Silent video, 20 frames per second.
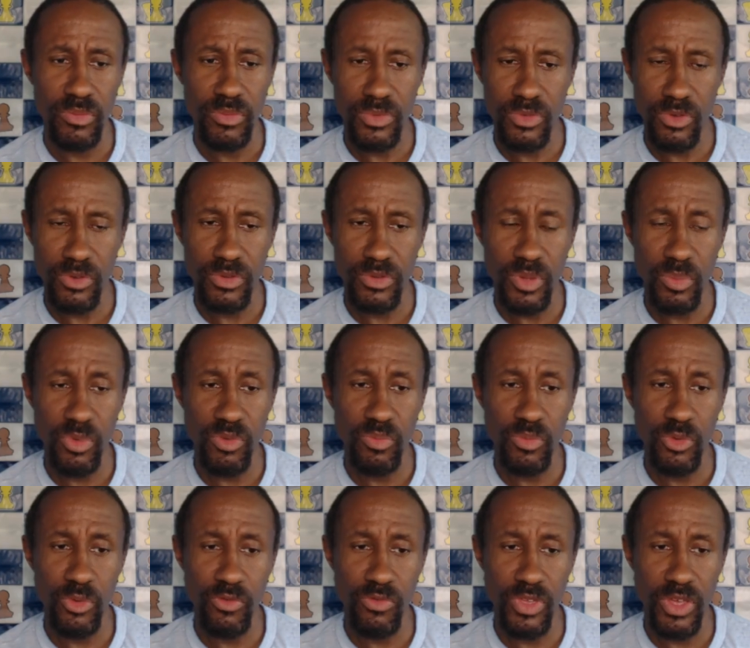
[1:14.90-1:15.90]
certain number of
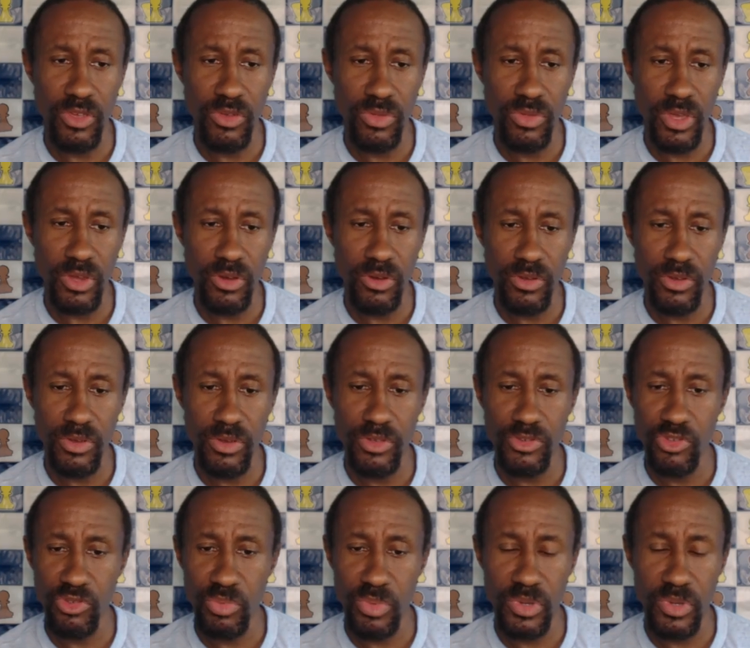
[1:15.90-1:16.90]
moves that you think are
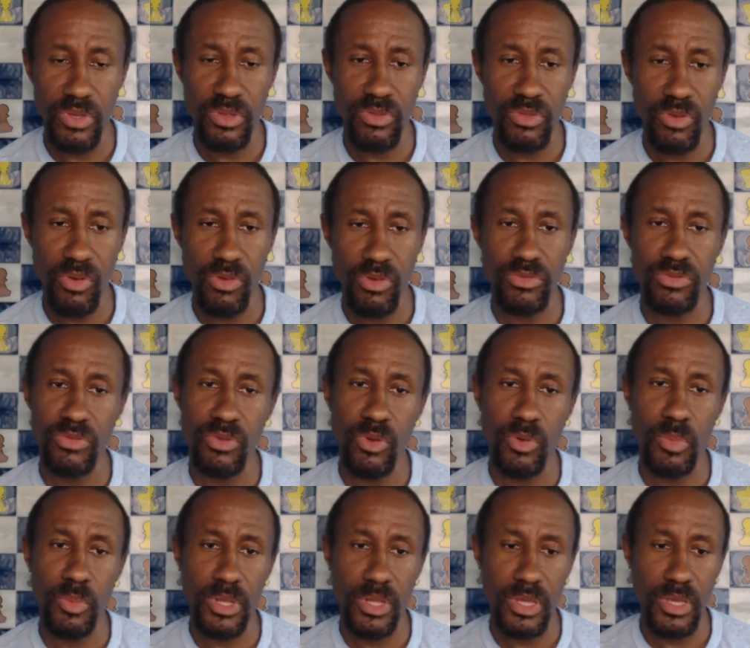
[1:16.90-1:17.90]
good, is because there are
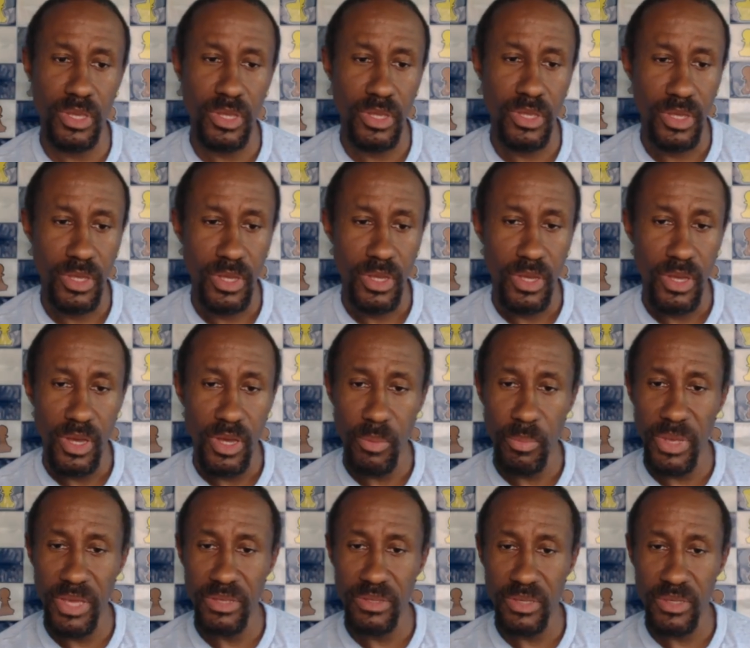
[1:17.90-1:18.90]
so many
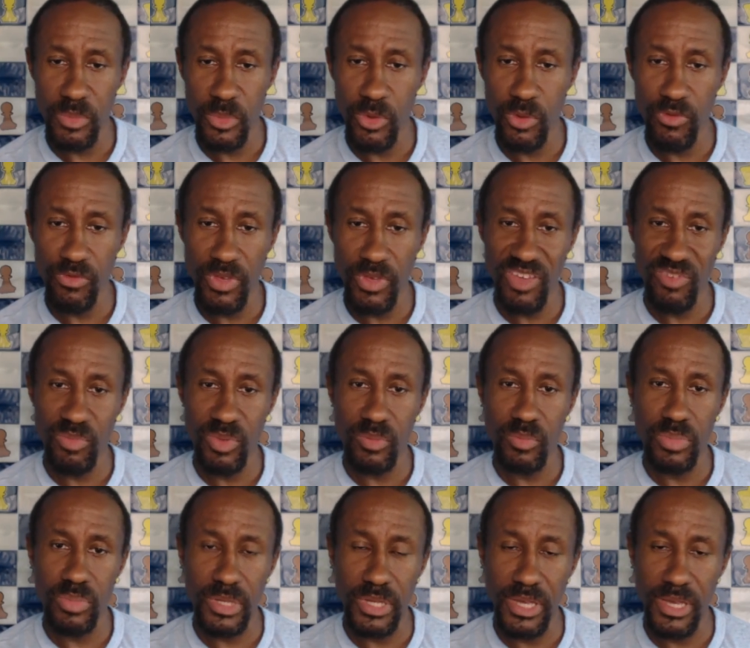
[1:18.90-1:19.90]
amazing moves that have been
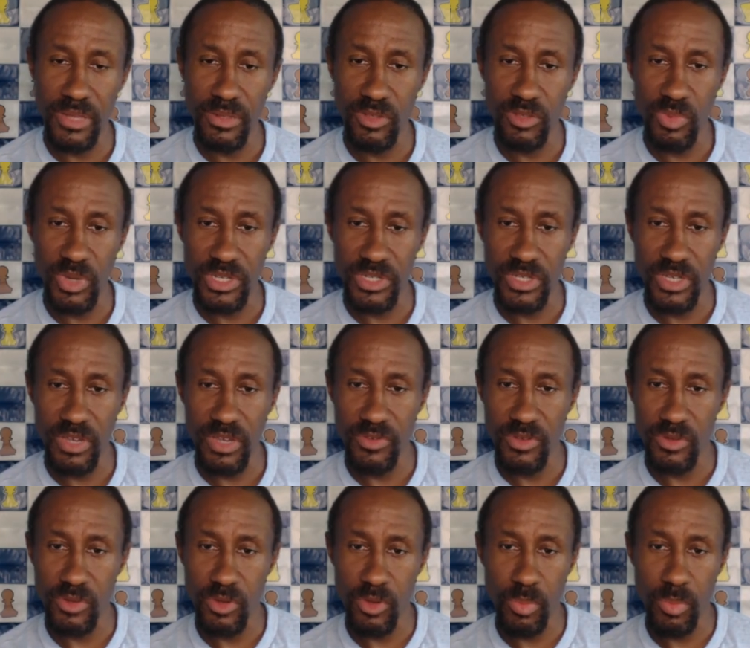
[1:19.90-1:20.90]
played, especially if
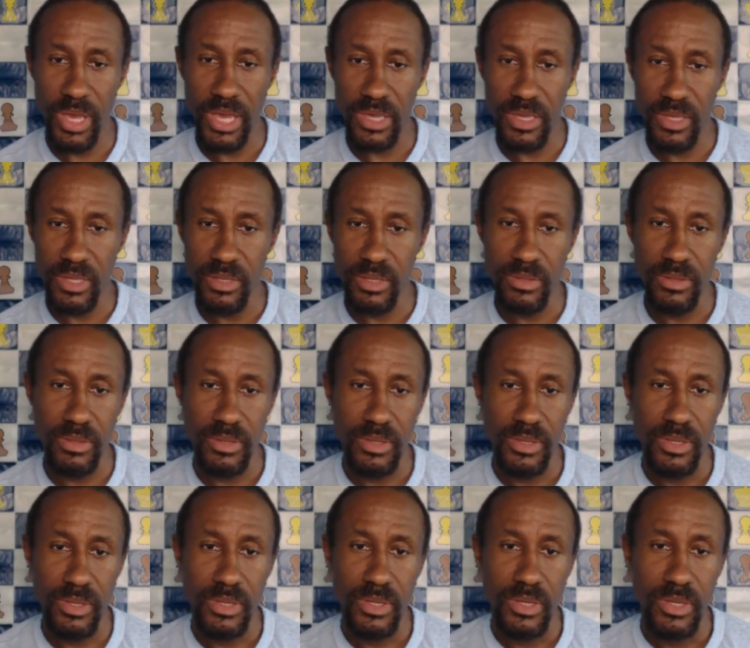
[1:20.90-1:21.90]
you look back at
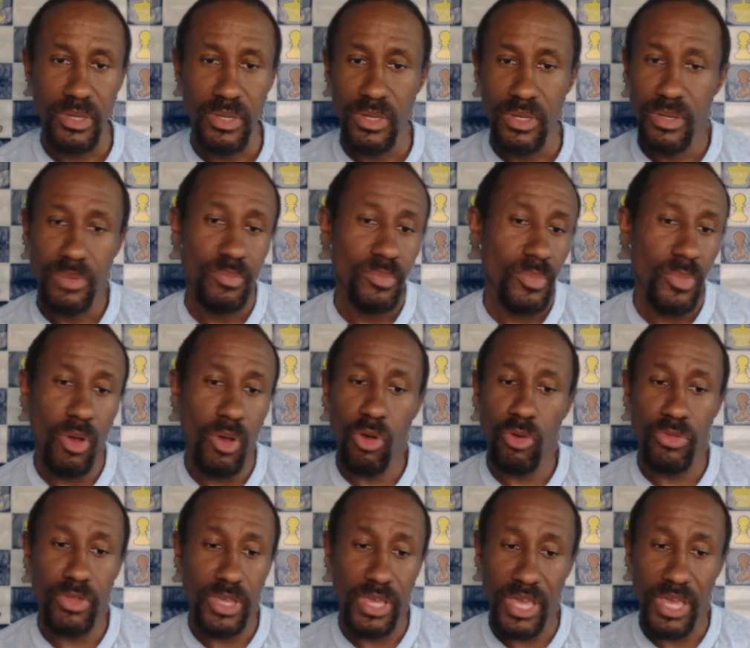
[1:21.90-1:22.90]

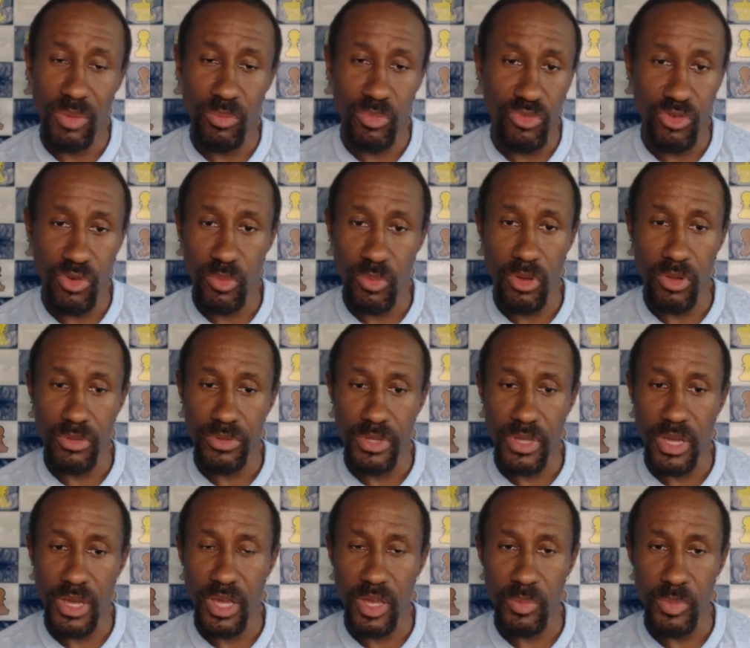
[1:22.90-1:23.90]
all the games from all
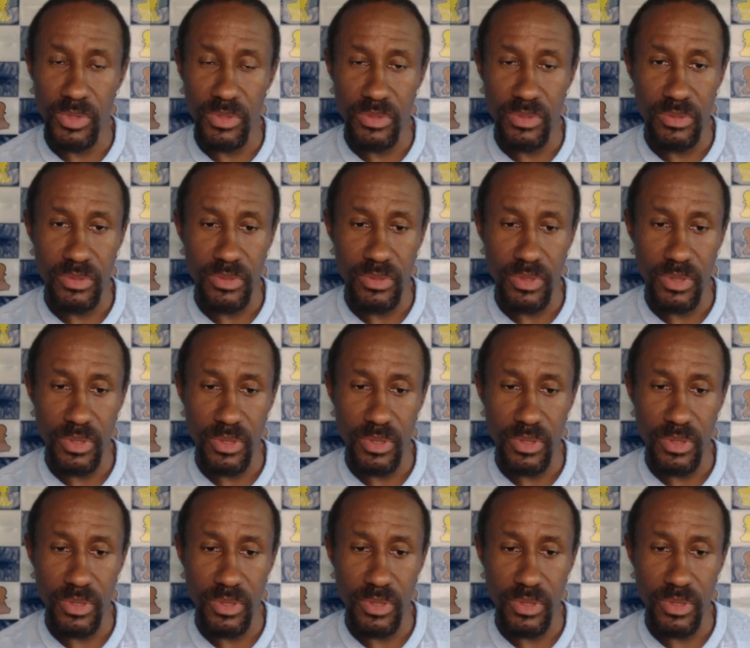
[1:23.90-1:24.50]
time. It's